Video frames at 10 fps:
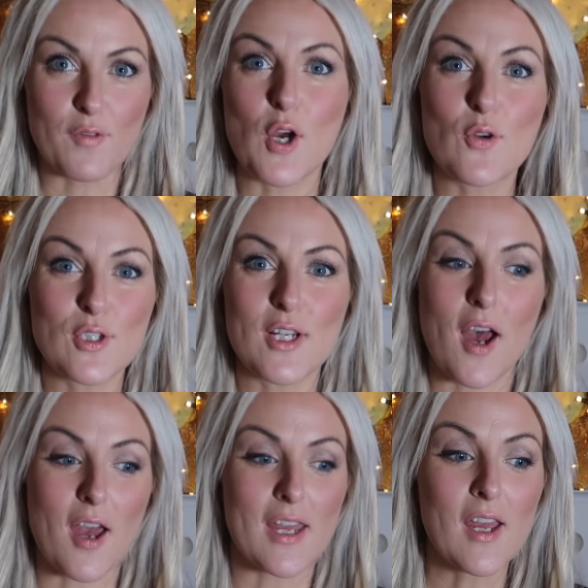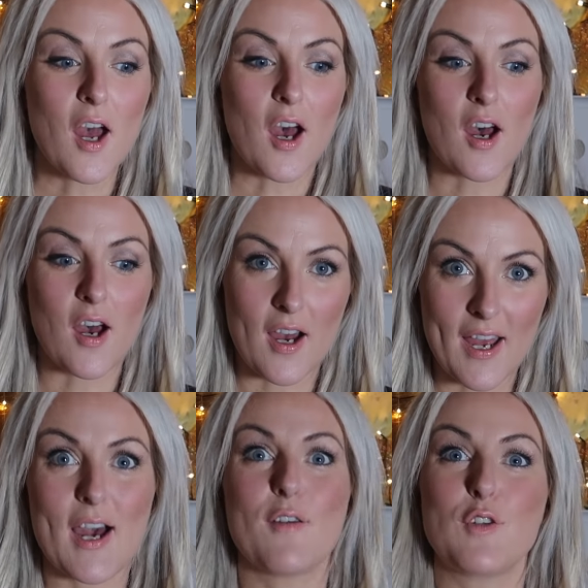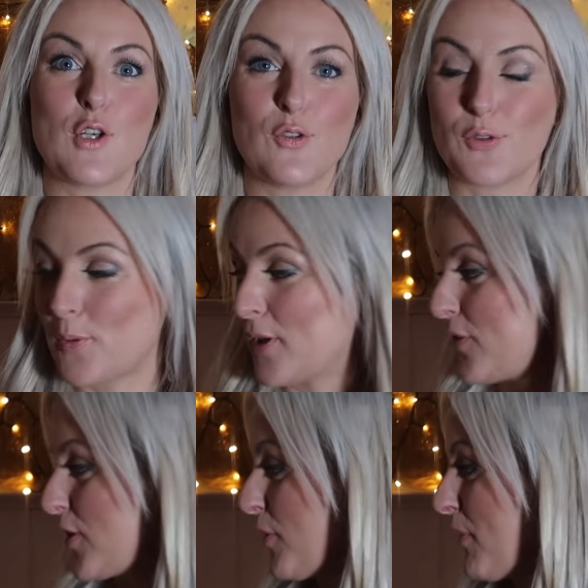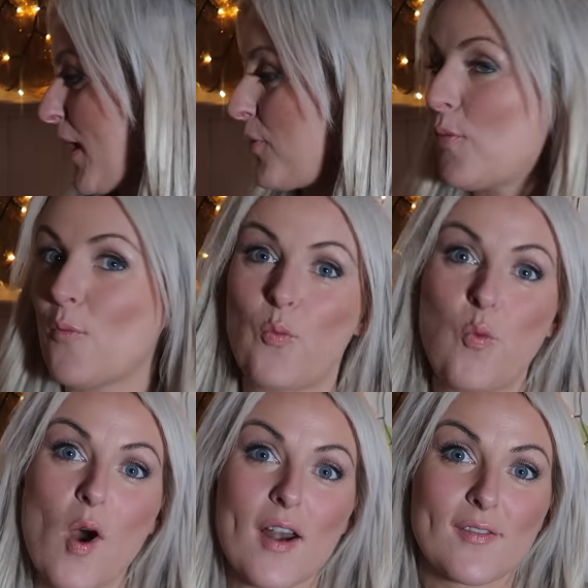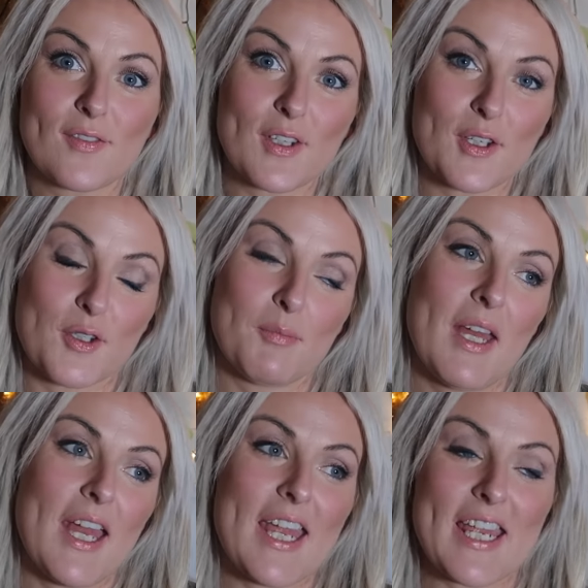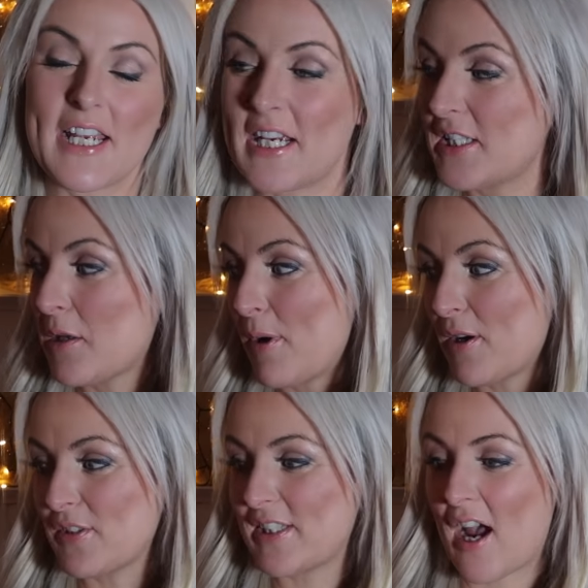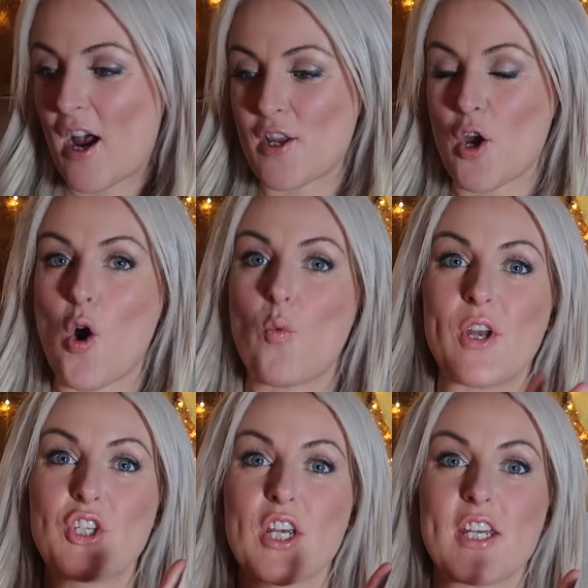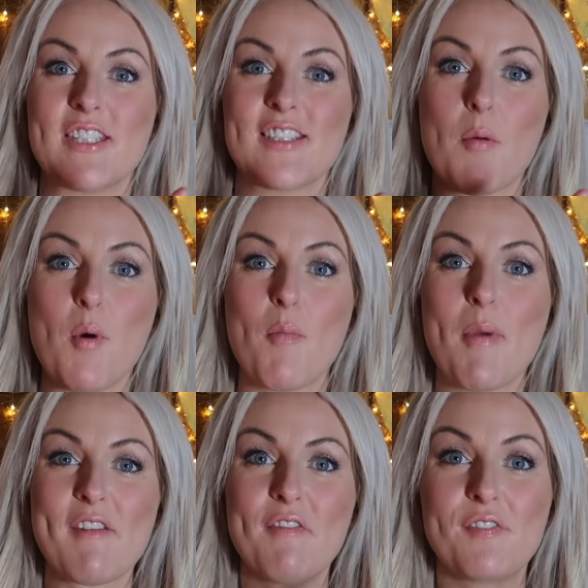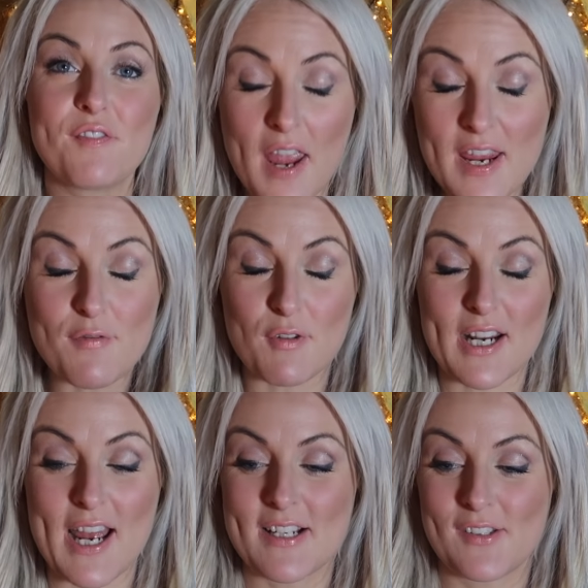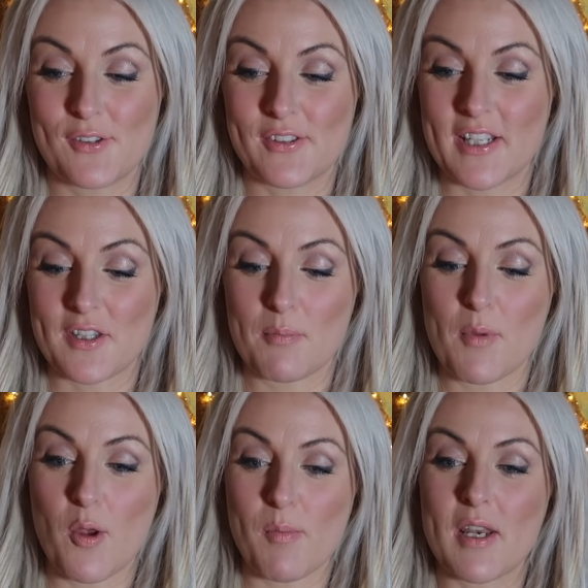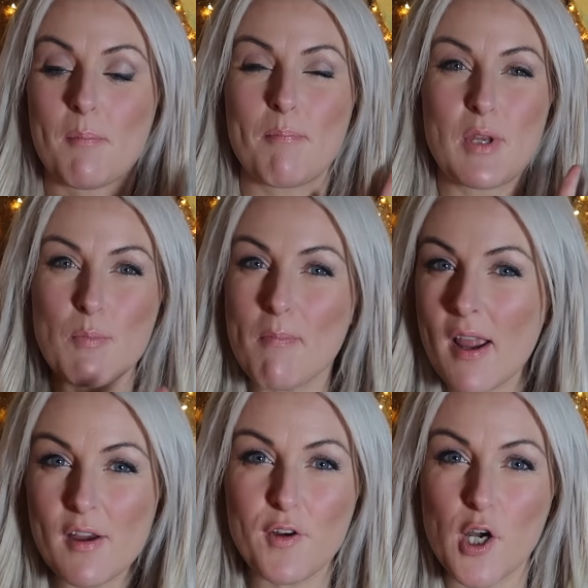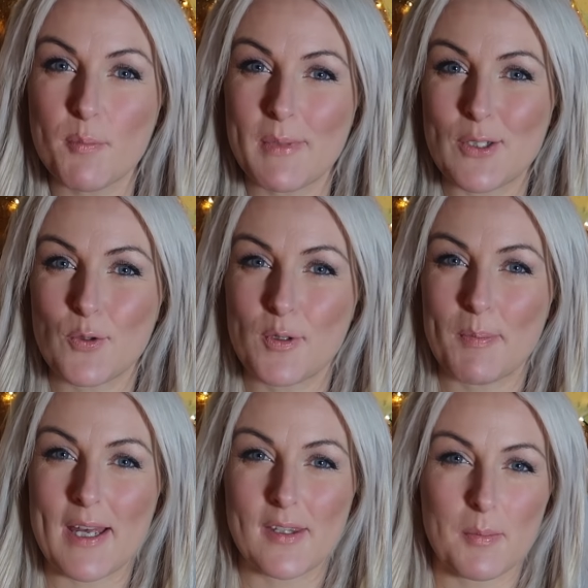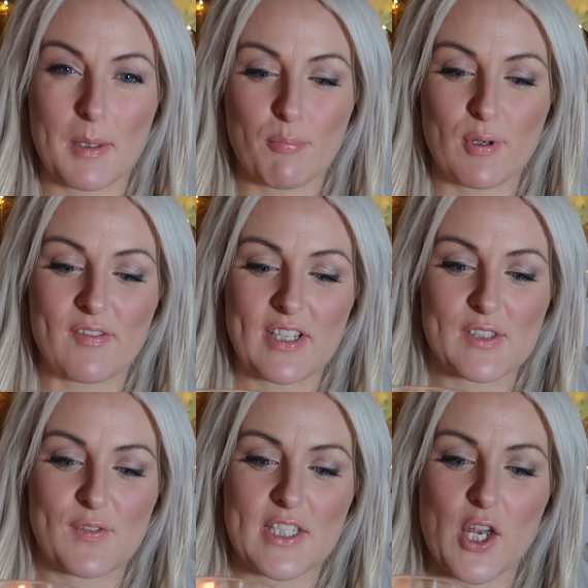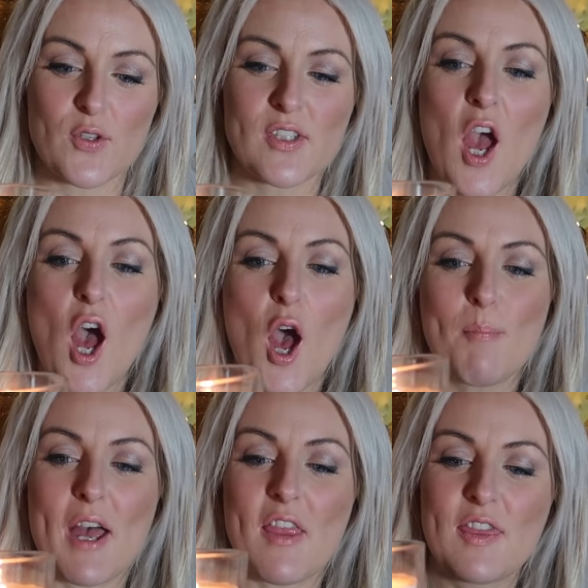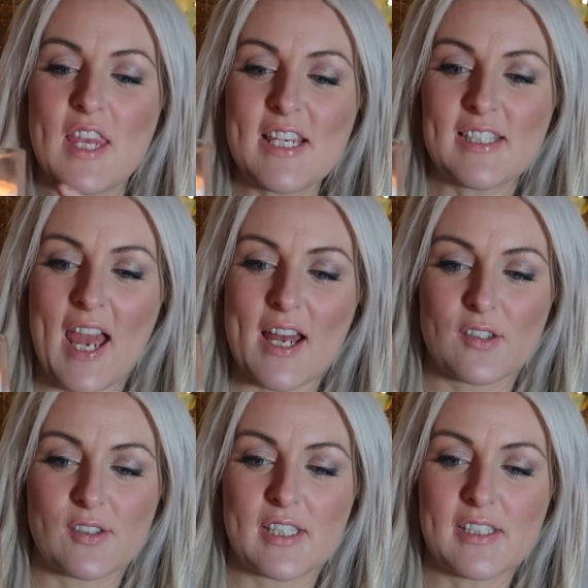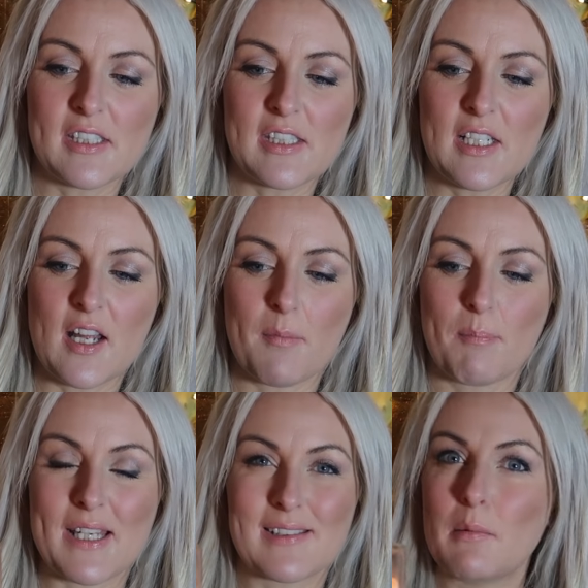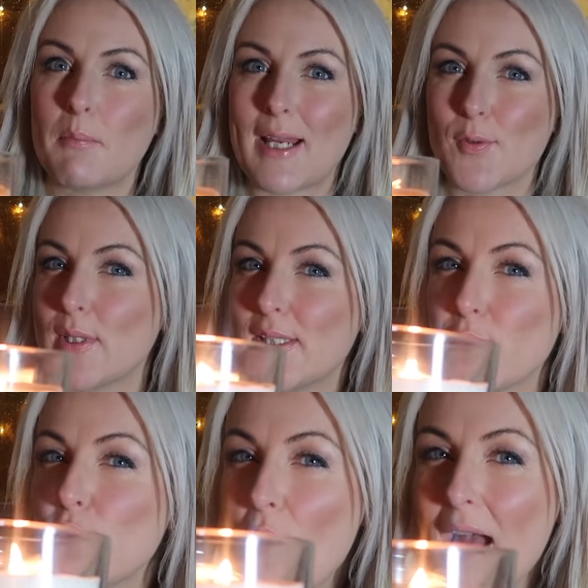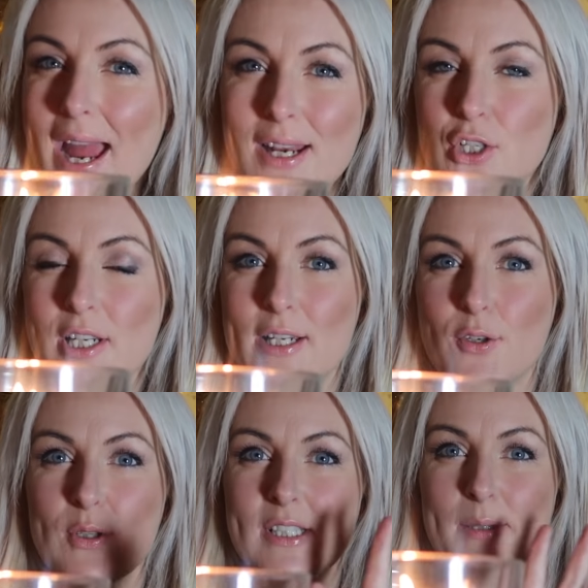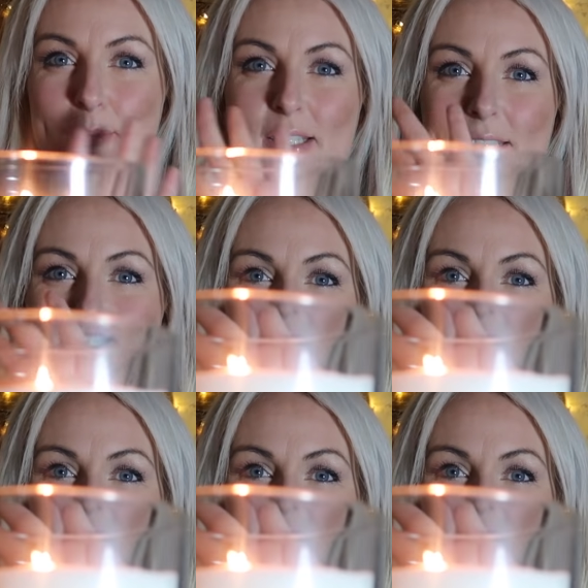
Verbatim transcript: I've told a lie. I have used one of them, and one of them is part of a set I got, which is some of my favourite candles at the moment. You might have heard me talk about them in previous videos, but these candles, this is the Lime Basil and Mandarin, so not actually a Christmas